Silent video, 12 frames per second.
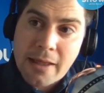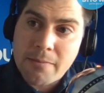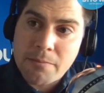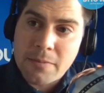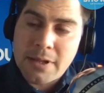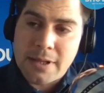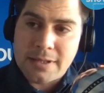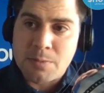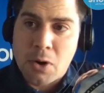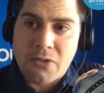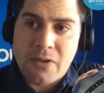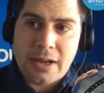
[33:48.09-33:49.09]
that
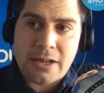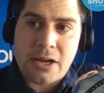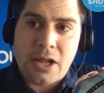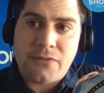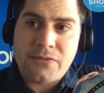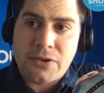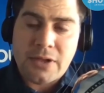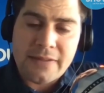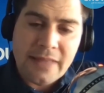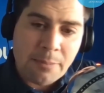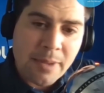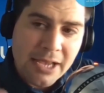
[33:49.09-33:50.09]
is motivated enough to
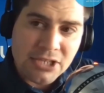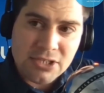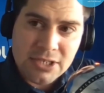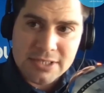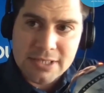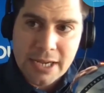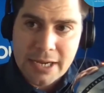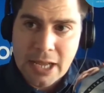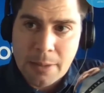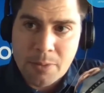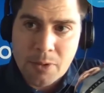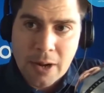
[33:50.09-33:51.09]
get that patient to
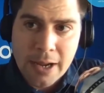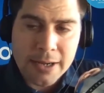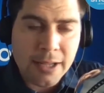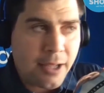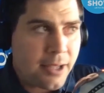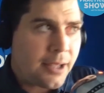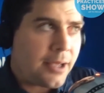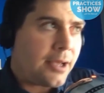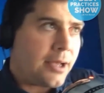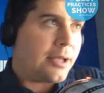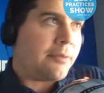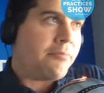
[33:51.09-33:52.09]
sign up, right?
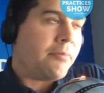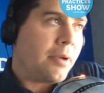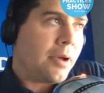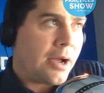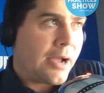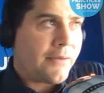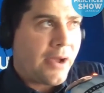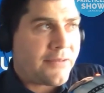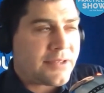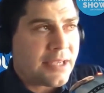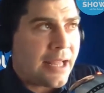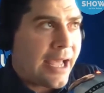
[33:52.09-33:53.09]
Um, I,
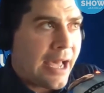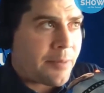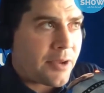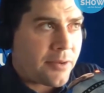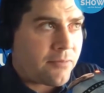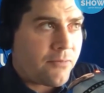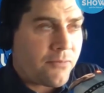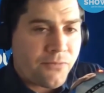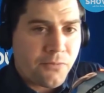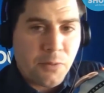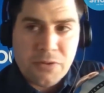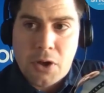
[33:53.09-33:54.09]
have seen it happen
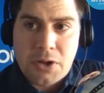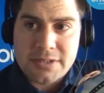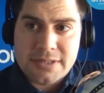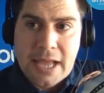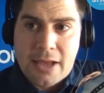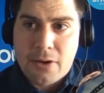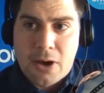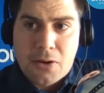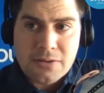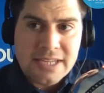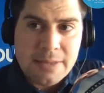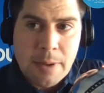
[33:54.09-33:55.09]
with all staff,
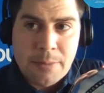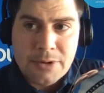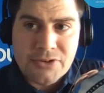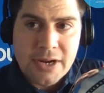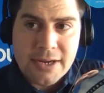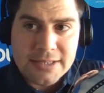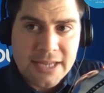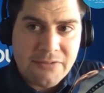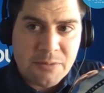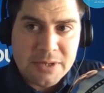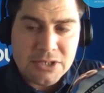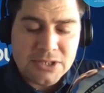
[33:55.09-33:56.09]
all team members, right? It
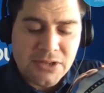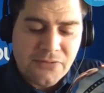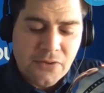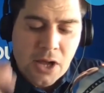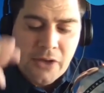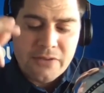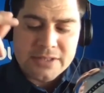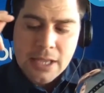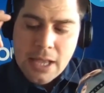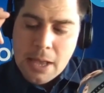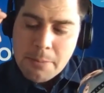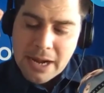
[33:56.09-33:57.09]
doesn't have to be just the front
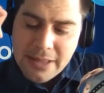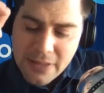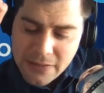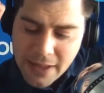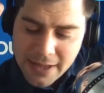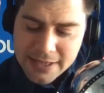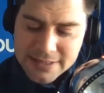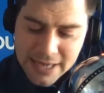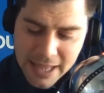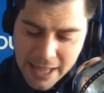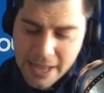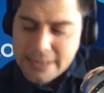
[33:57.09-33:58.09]
office. But I think that
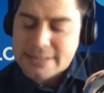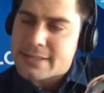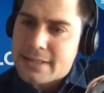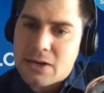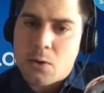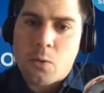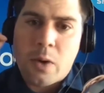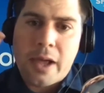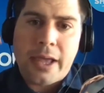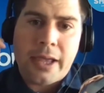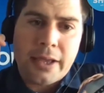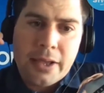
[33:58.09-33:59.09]
is an excellent
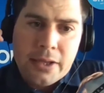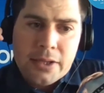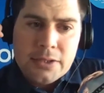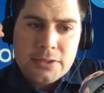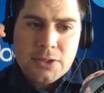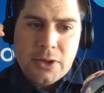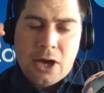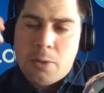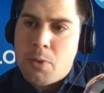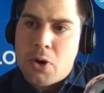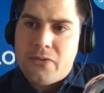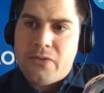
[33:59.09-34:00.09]
way to
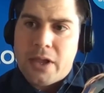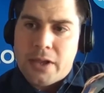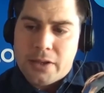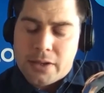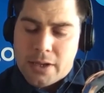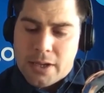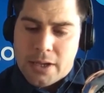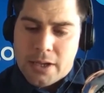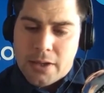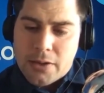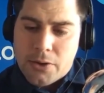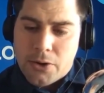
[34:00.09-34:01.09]
help motivate
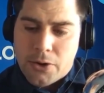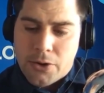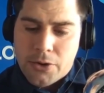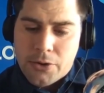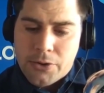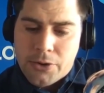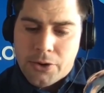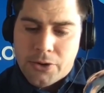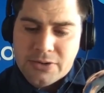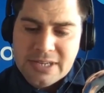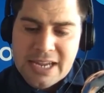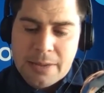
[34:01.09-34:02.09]
uh, your
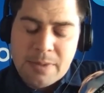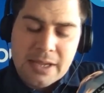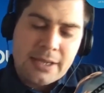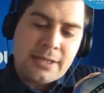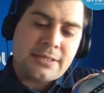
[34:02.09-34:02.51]
your team